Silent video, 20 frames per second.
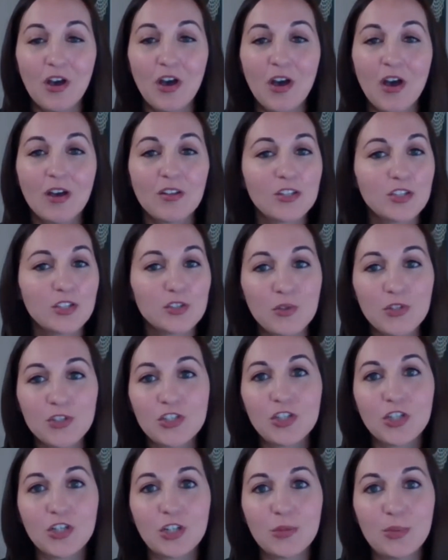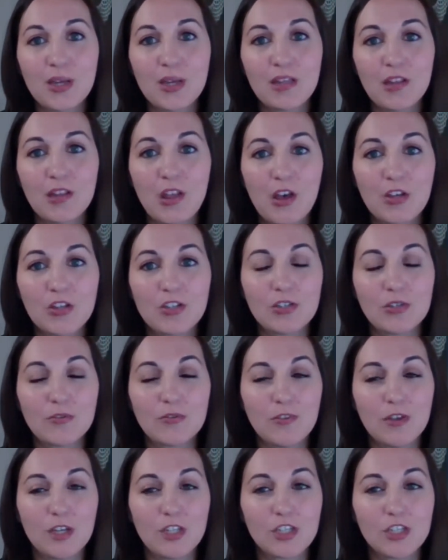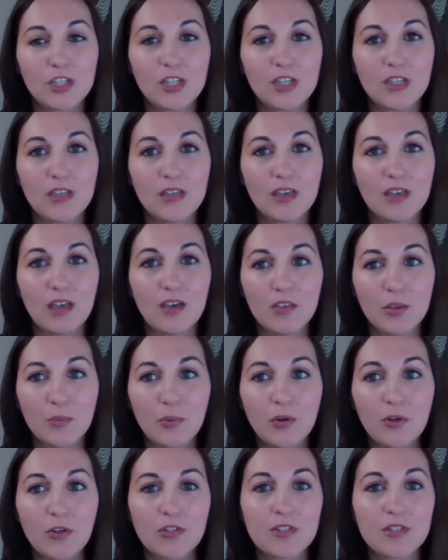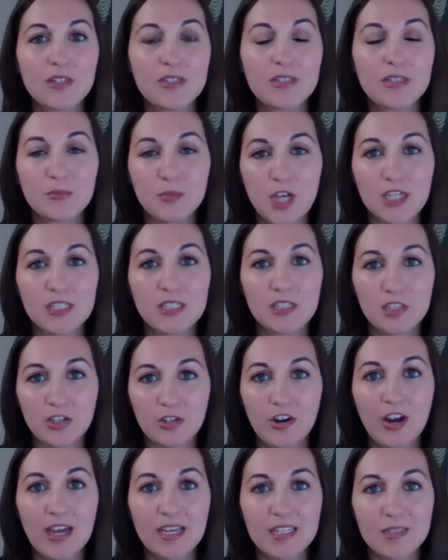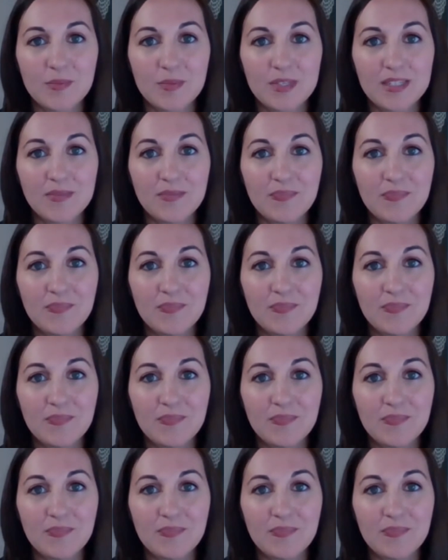on the short-term and long-term functioning of the person subjected to harassment.